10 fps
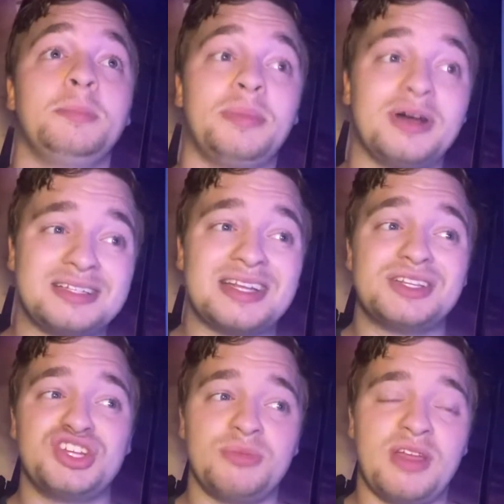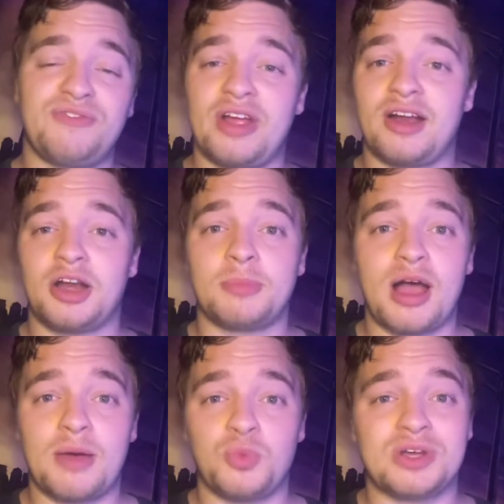But to be fair, her
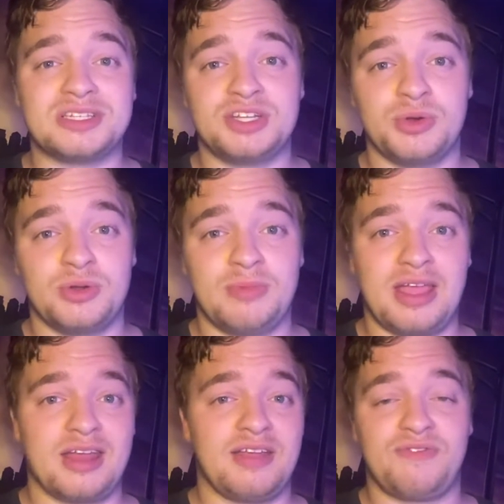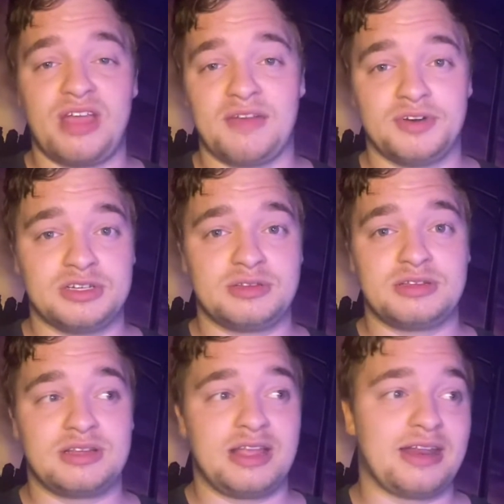mom wasn't doing me any
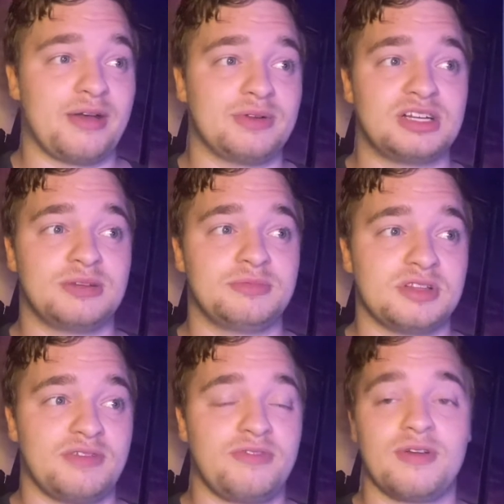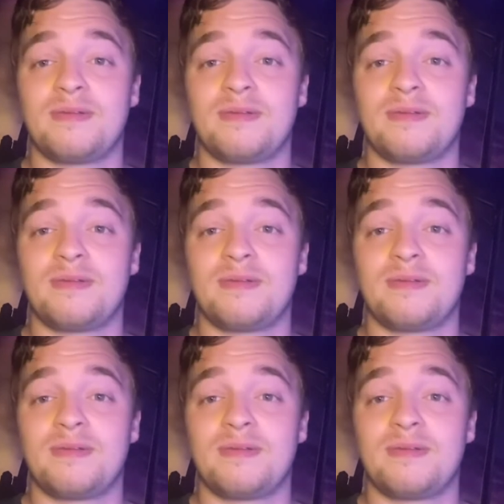favors, you know, in terms of